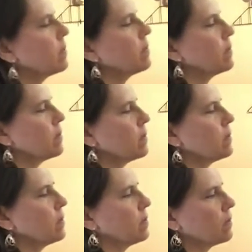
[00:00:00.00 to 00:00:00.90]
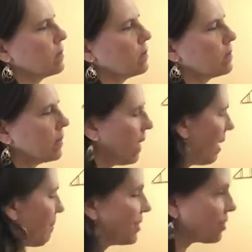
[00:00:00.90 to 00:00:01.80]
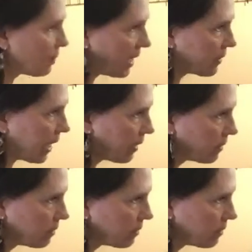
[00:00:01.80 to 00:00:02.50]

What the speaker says: And mezzo piano again.